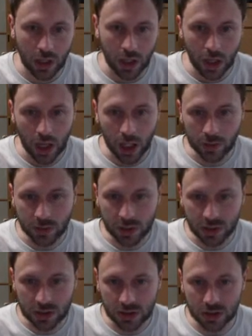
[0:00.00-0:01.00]
I am
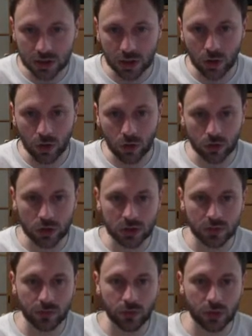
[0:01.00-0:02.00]
testing the colors
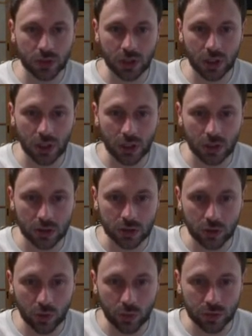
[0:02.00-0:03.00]
for the
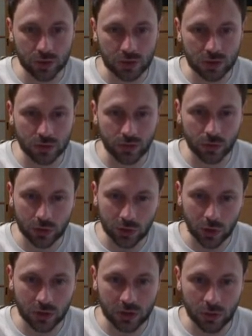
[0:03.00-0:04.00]
shops, for
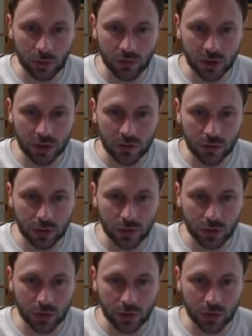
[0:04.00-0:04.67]
some of the difficult